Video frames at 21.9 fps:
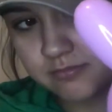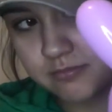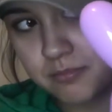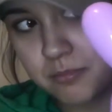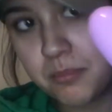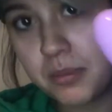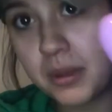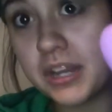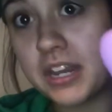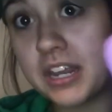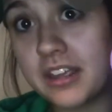
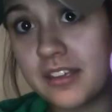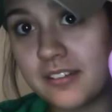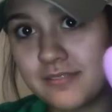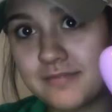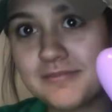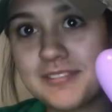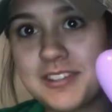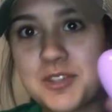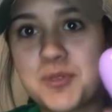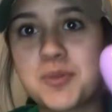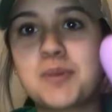bunny.
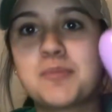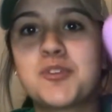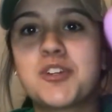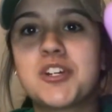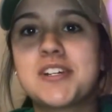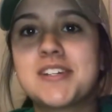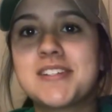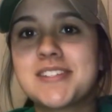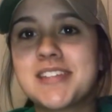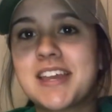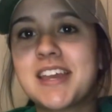That's what I'm trying
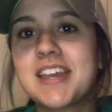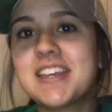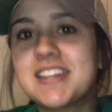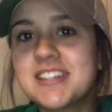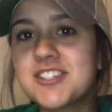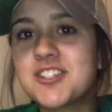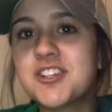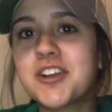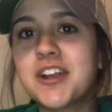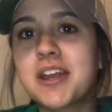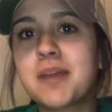to say.
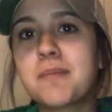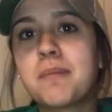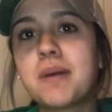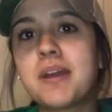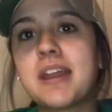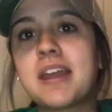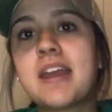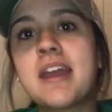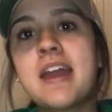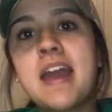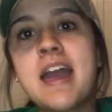Easter egg
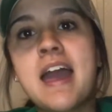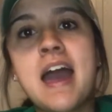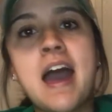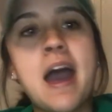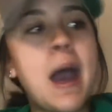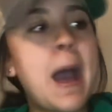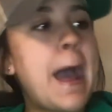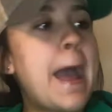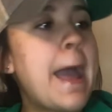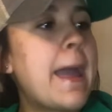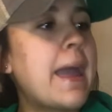bunny.
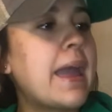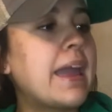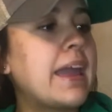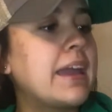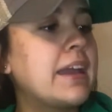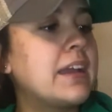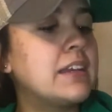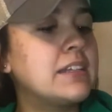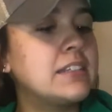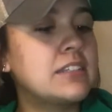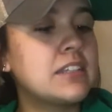
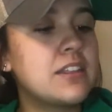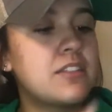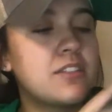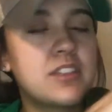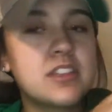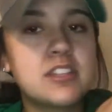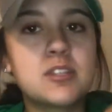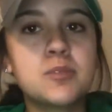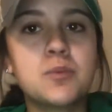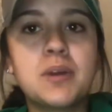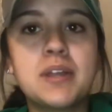And
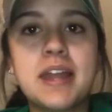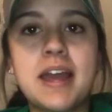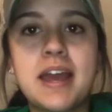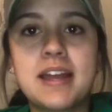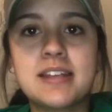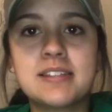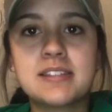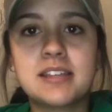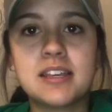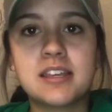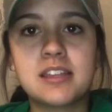this one
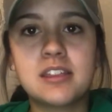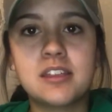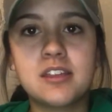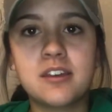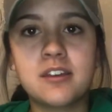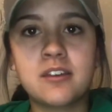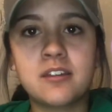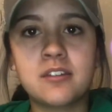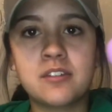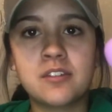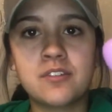has like
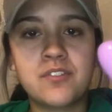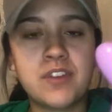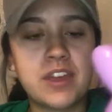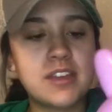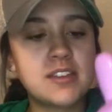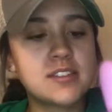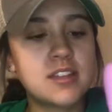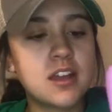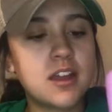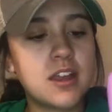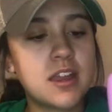the, the
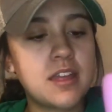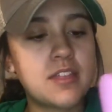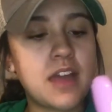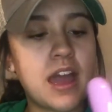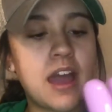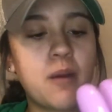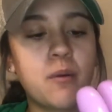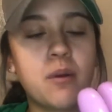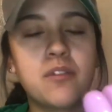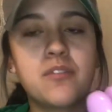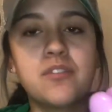face on it.
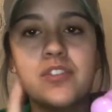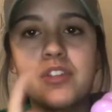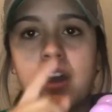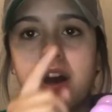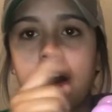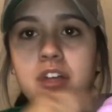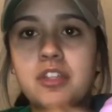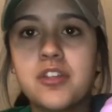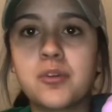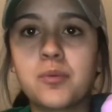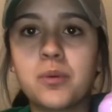However, the
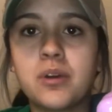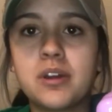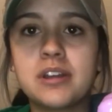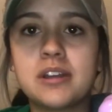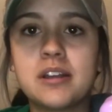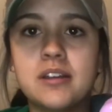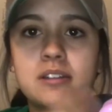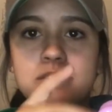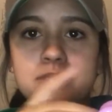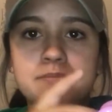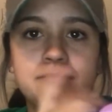other one
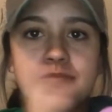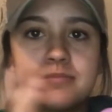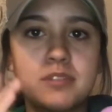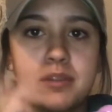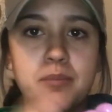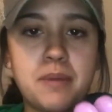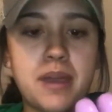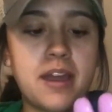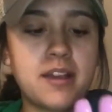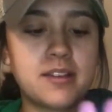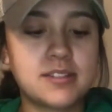on the
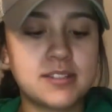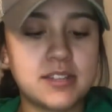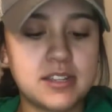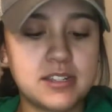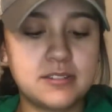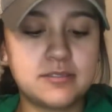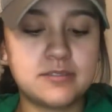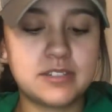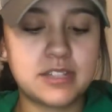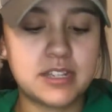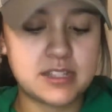back side,
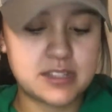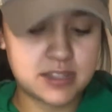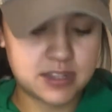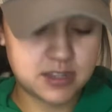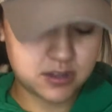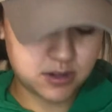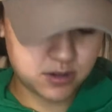I guess I could